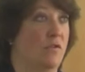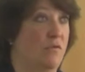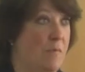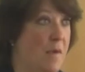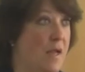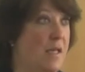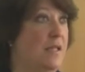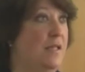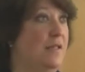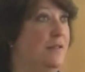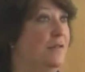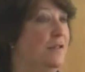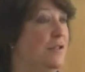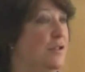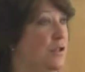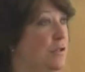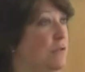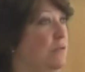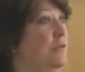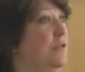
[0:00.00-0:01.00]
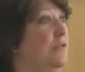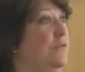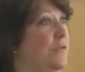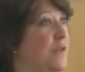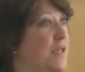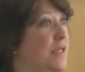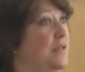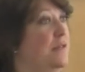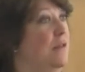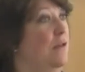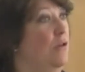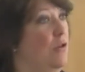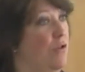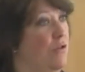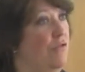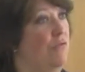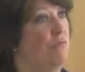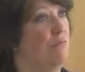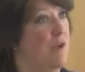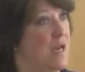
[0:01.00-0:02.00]
of money. Did you invest a lot
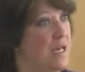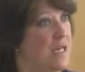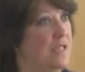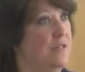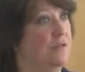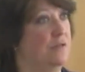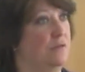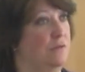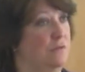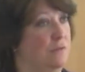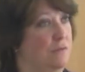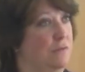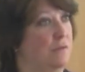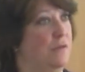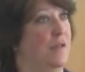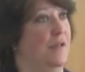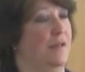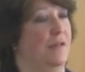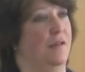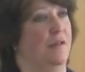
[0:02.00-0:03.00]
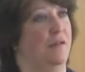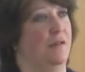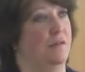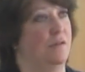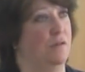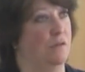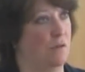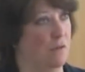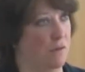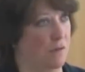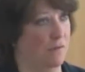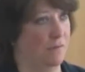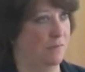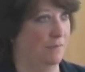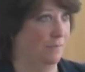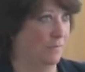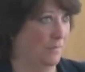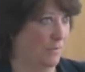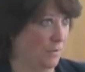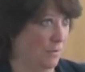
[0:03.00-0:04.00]
of money to
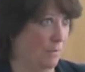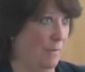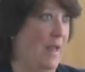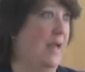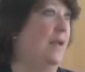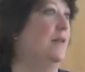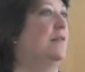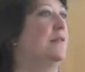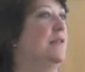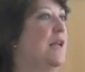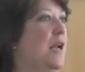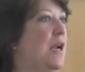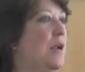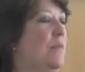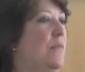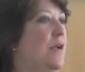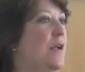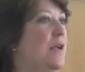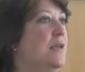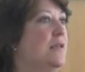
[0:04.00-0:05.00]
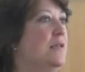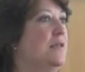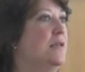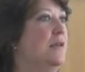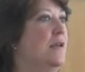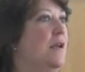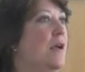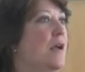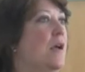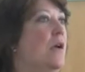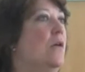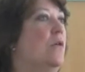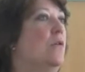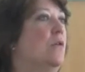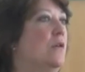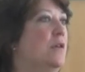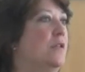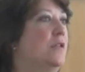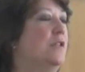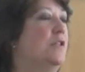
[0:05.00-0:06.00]
make the database?
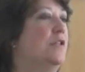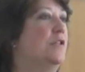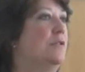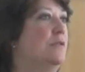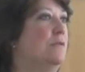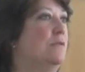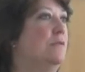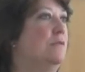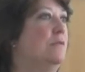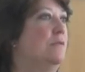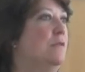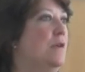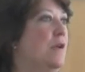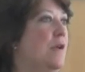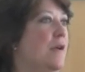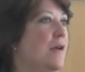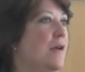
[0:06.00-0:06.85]
Or did you